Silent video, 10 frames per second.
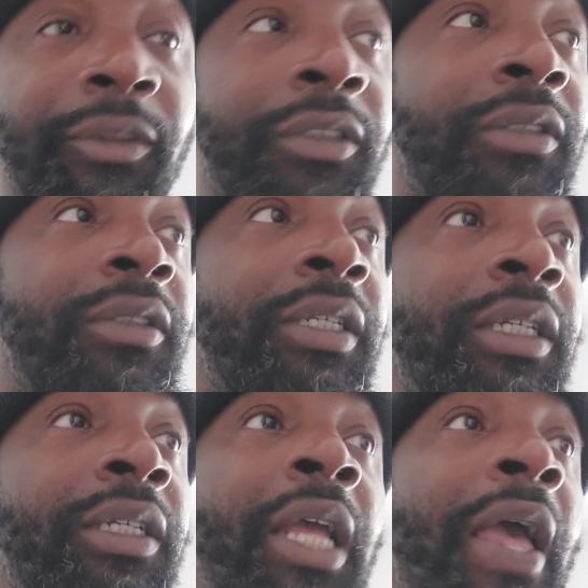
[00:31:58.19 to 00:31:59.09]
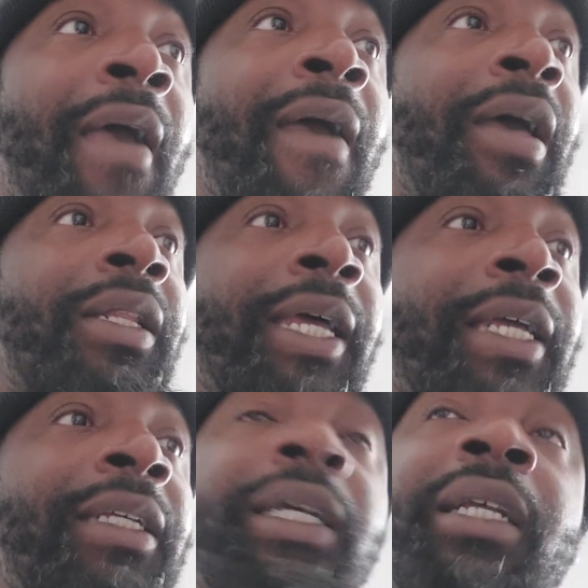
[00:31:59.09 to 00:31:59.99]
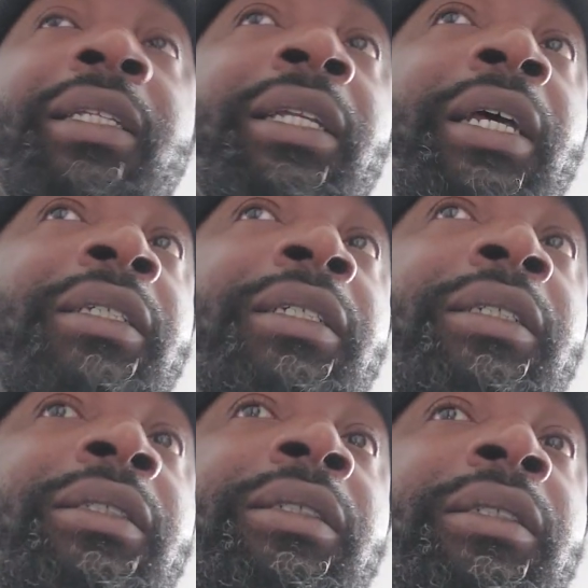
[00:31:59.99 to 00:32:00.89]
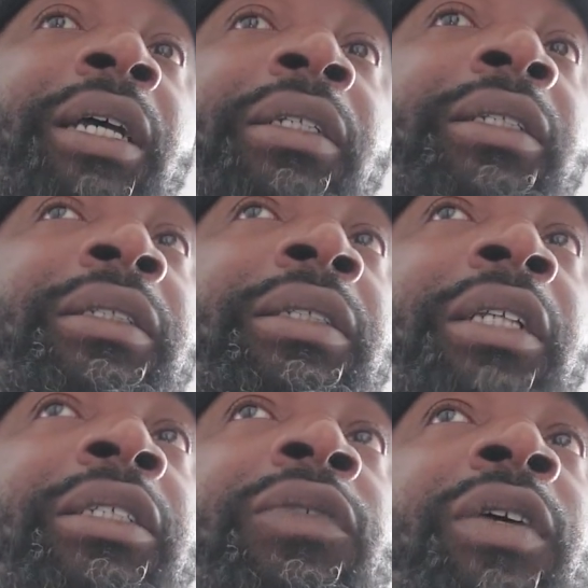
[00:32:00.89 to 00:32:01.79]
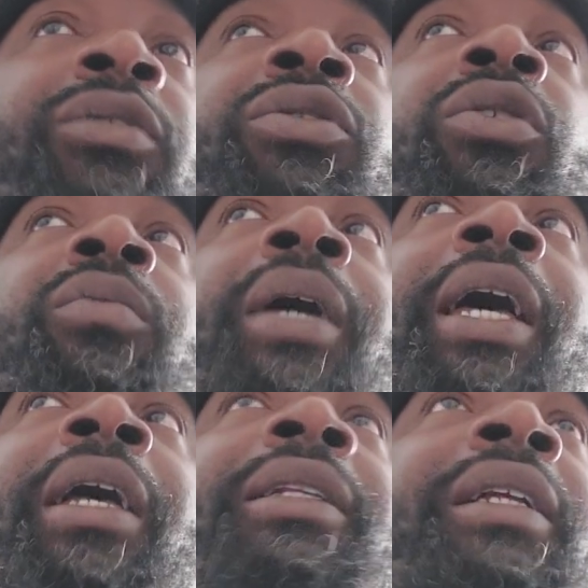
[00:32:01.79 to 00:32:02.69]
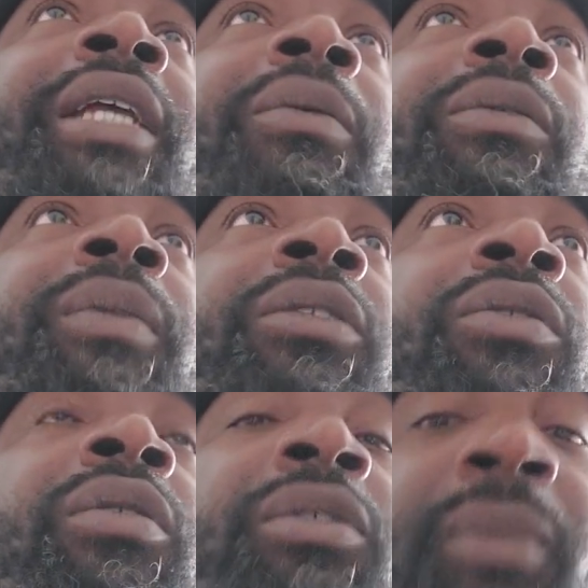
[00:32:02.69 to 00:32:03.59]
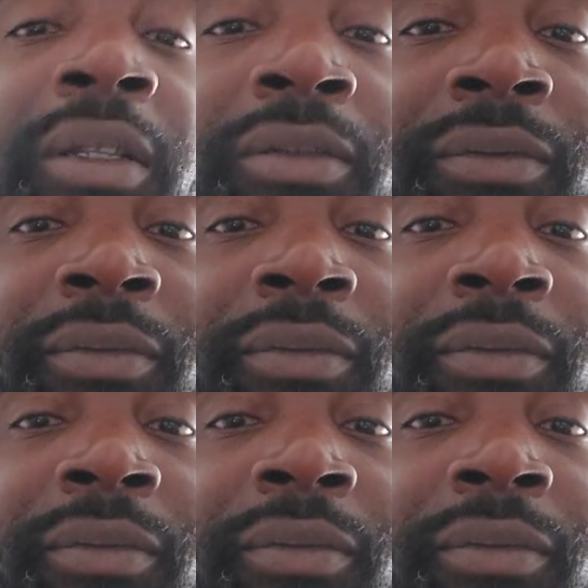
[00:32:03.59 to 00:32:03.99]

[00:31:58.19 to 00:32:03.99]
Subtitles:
You understand? Like, and then I just felt so bad that was my daughter's mother.